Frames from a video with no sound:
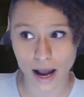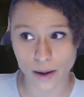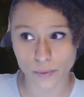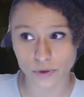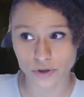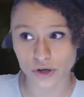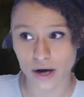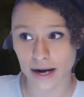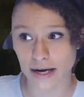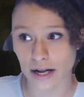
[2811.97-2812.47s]
We'll
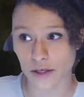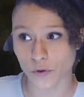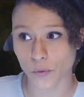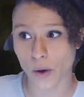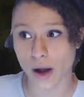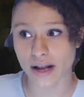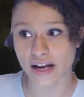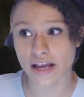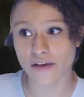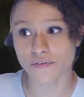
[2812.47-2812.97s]
try another
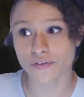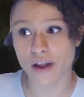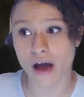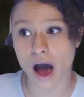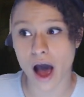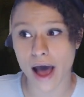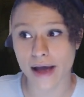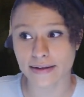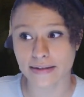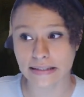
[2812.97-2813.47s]
one. If
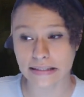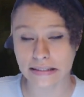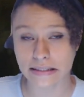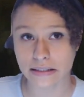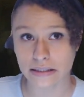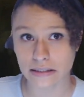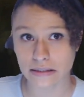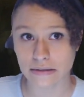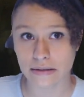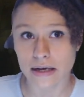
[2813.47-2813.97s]
not,
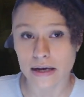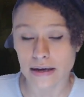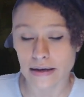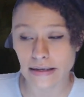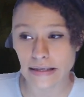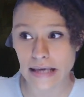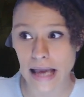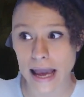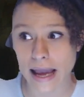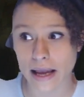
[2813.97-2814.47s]

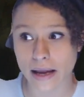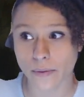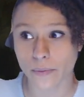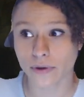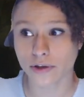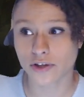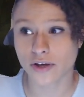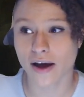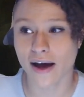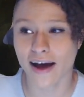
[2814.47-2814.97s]
yay, we'll
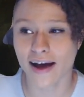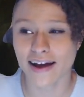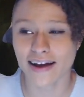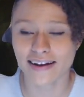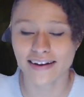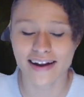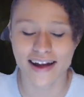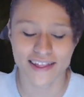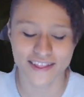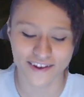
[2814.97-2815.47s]
try
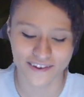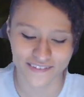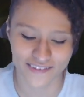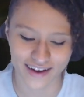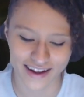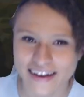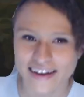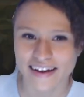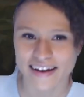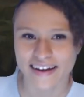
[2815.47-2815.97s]
another one.
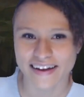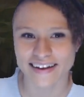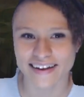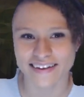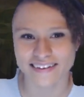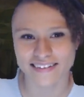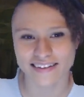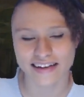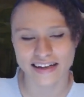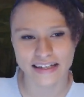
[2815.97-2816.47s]

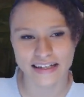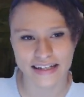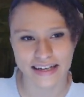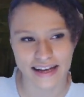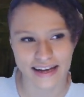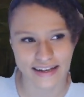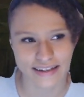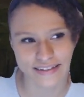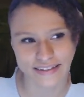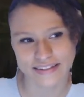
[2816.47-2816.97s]
Oh,
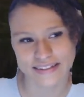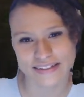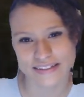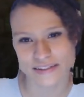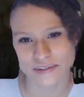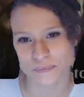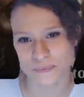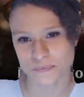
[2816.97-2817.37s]
goodness.